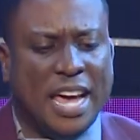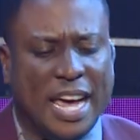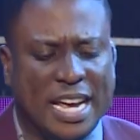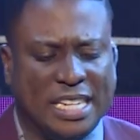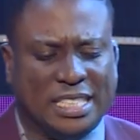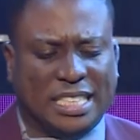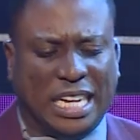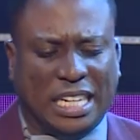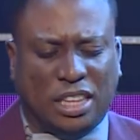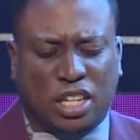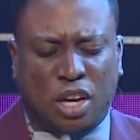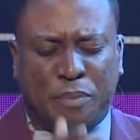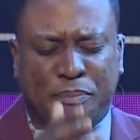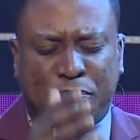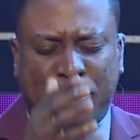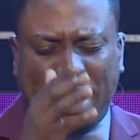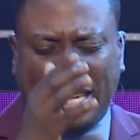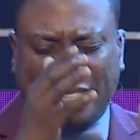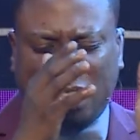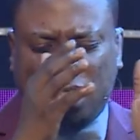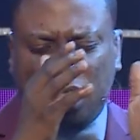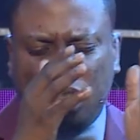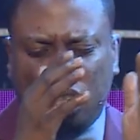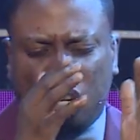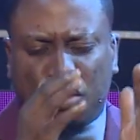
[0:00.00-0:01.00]
is that the
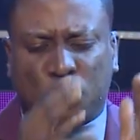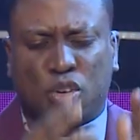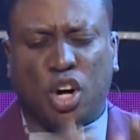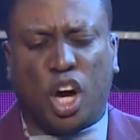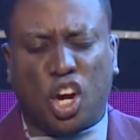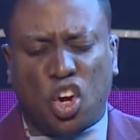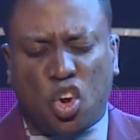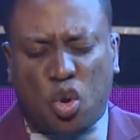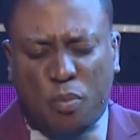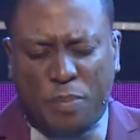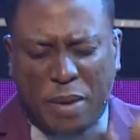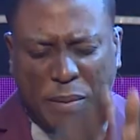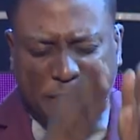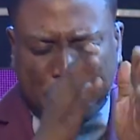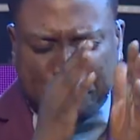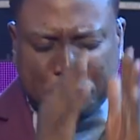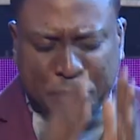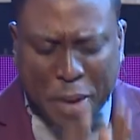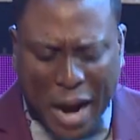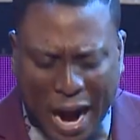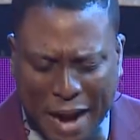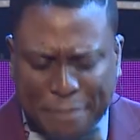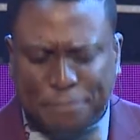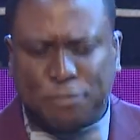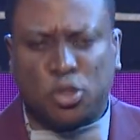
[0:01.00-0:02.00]
blessing of God will be
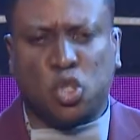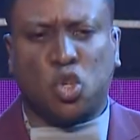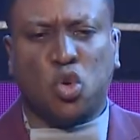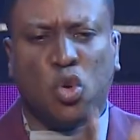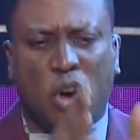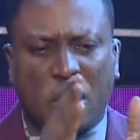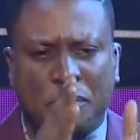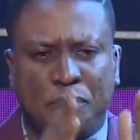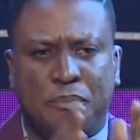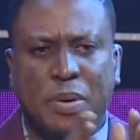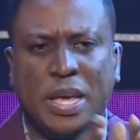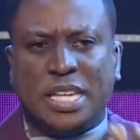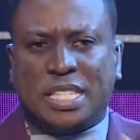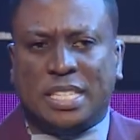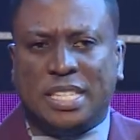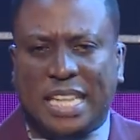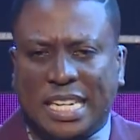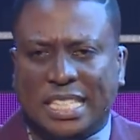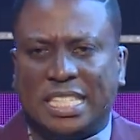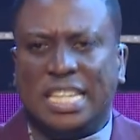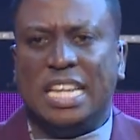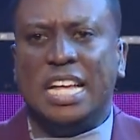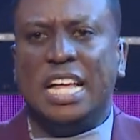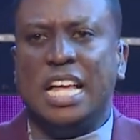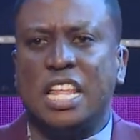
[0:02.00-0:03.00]
piped through a
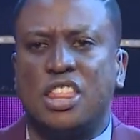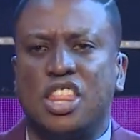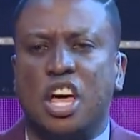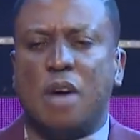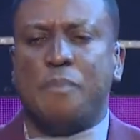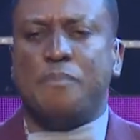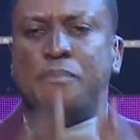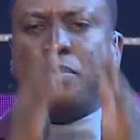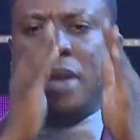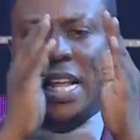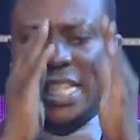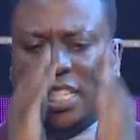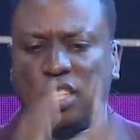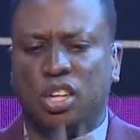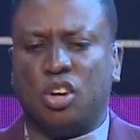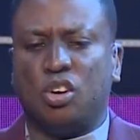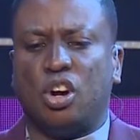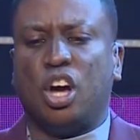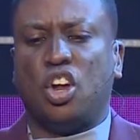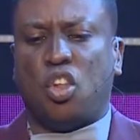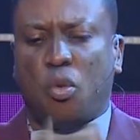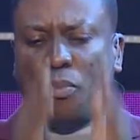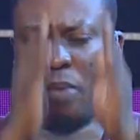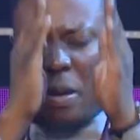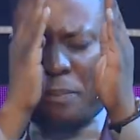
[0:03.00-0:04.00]
business. The blessing of
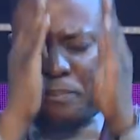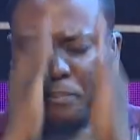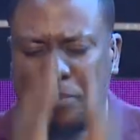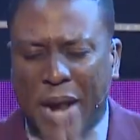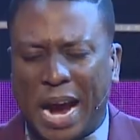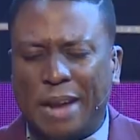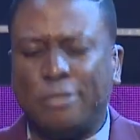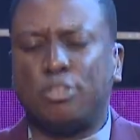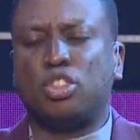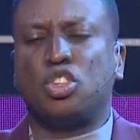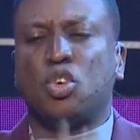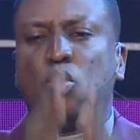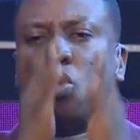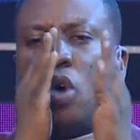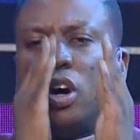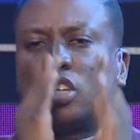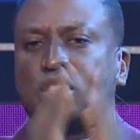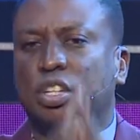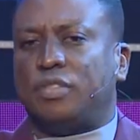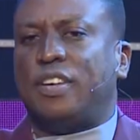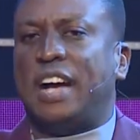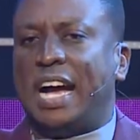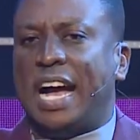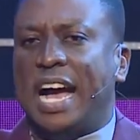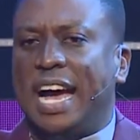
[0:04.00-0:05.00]
God will be piped through the
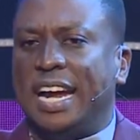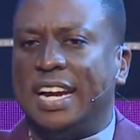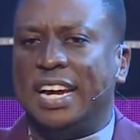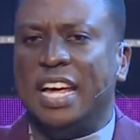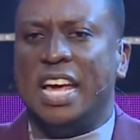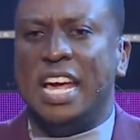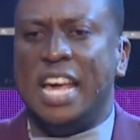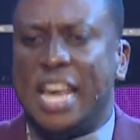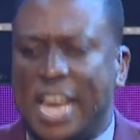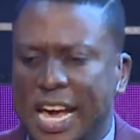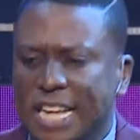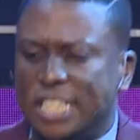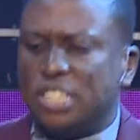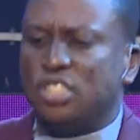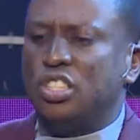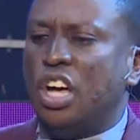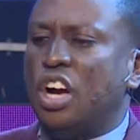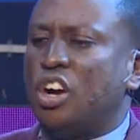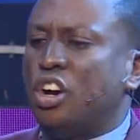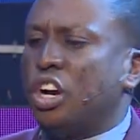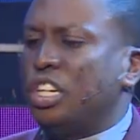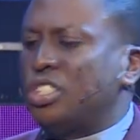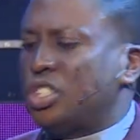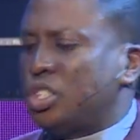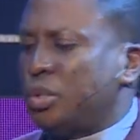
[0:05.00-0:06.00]
works of our hand. It's
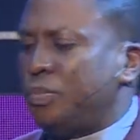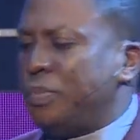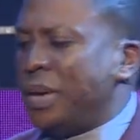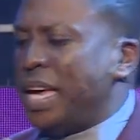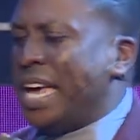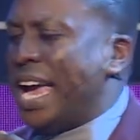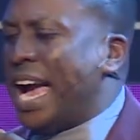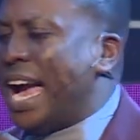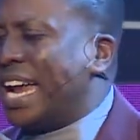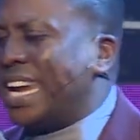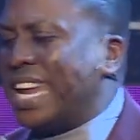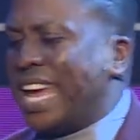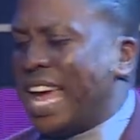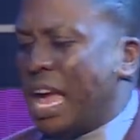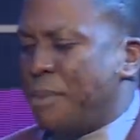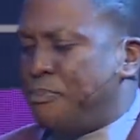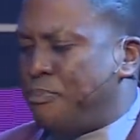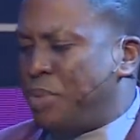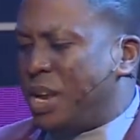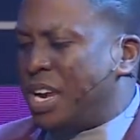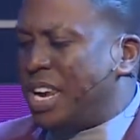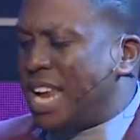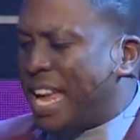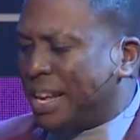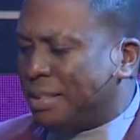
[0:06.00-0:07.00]
not going to be an
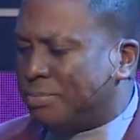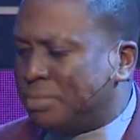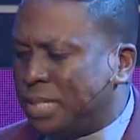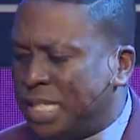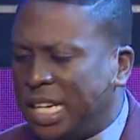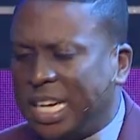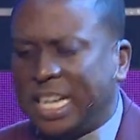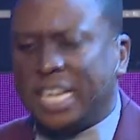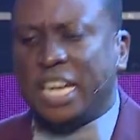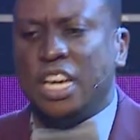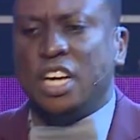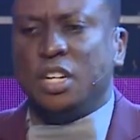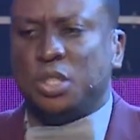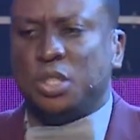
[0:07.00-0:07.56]
epileptic,